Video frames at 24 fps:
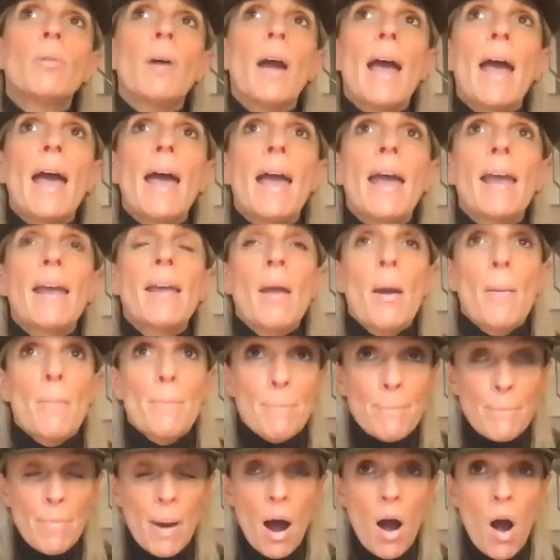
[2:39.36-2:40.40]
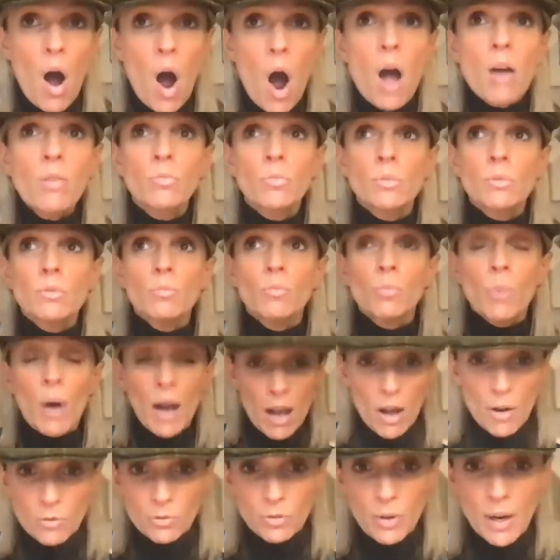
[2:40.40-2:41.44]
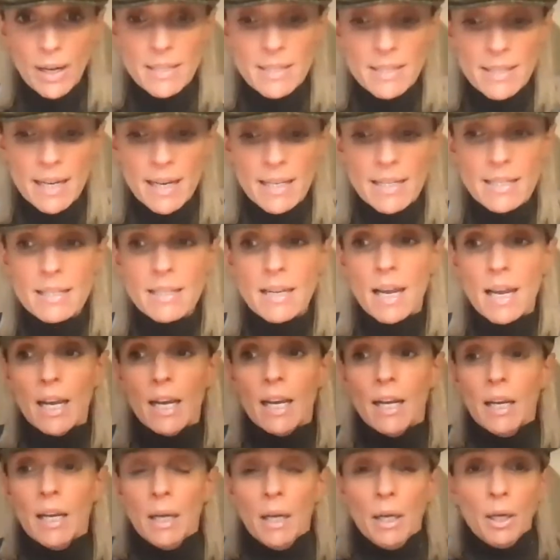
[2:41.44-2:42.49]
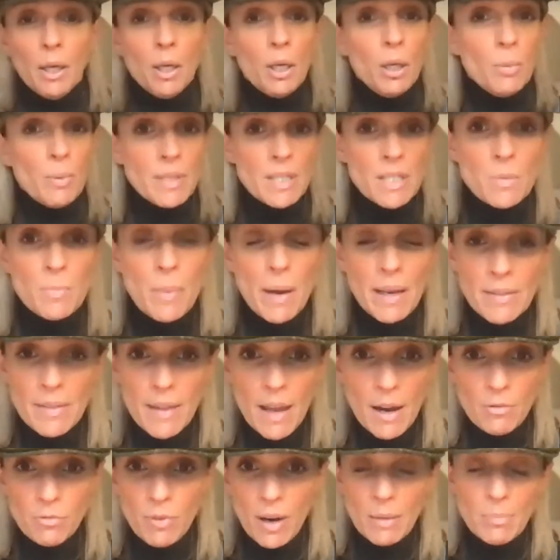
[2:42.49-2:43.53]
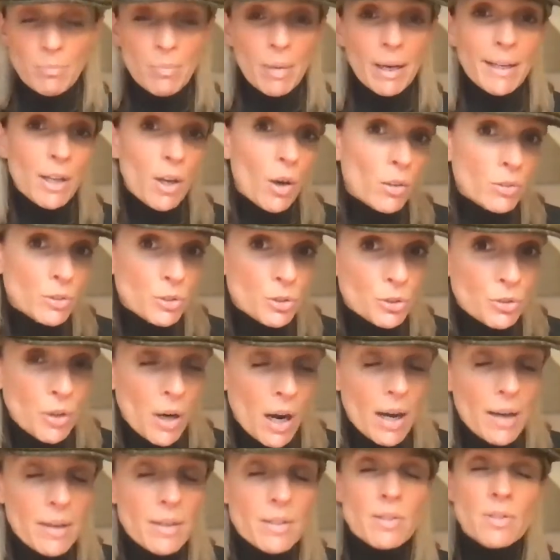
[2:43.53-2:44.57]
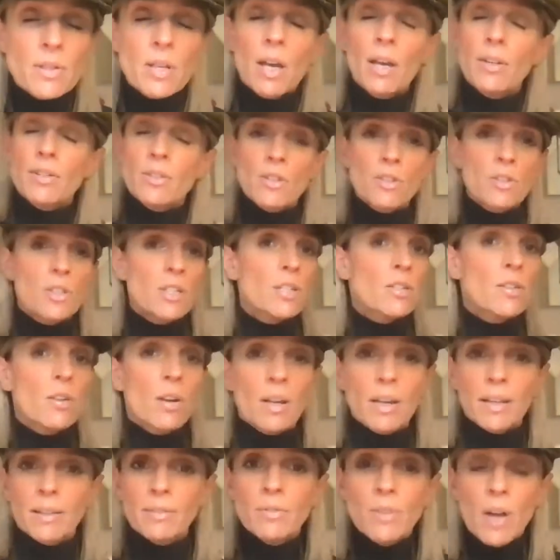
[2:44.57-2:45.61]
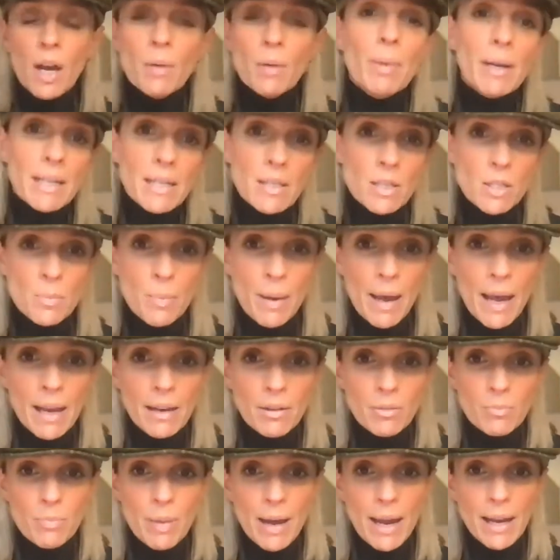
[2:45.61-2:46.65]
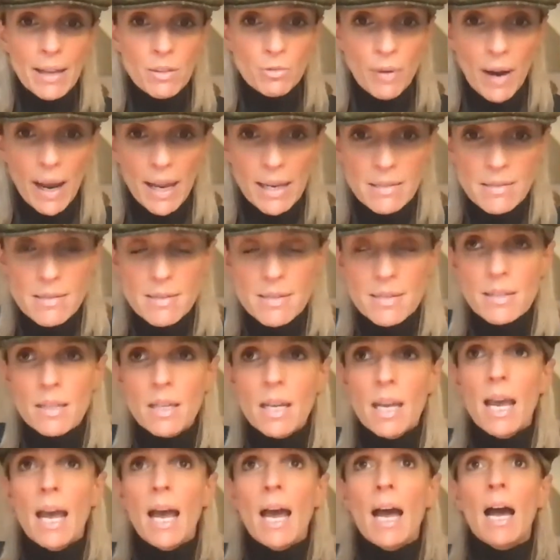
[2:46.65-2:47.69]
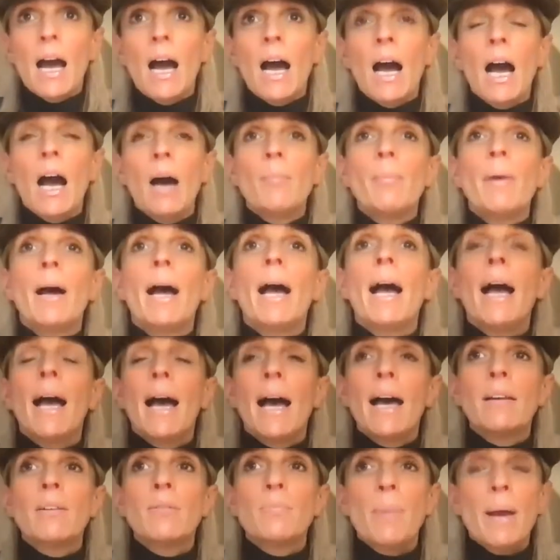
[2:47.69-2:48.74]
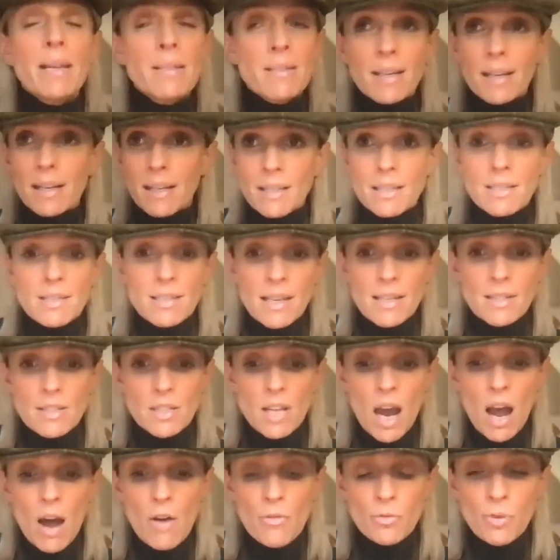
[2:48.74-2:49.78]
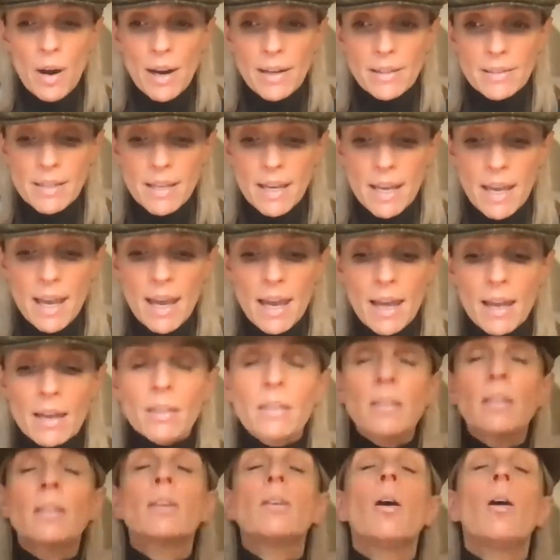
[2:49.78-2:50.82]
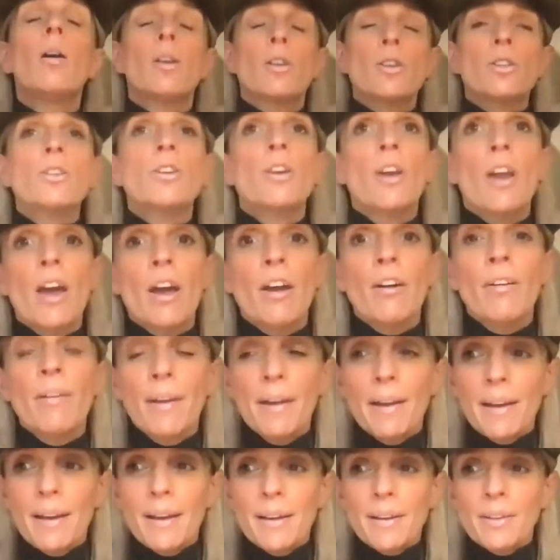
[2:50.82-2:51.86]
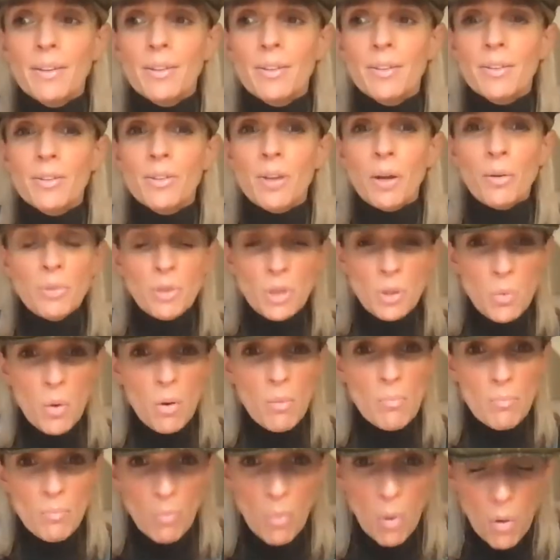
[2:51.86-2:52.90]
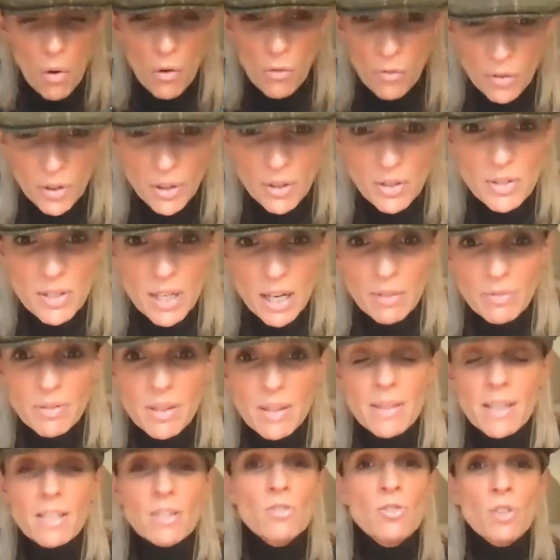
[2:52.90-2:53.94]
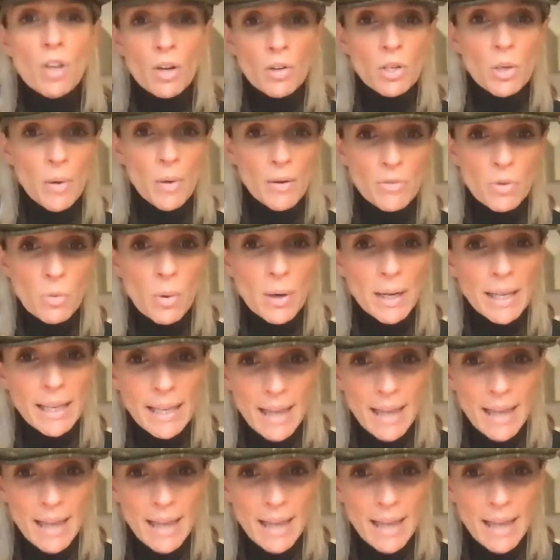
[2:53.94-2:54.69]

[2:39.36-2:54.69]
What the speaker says: a bar where her friend is, who was spent their rent money on drugs. So she's got like no money to pay the rent, and basically says to her friend Kit, gosh, don't you want more for yourself than this? Don't you ever want to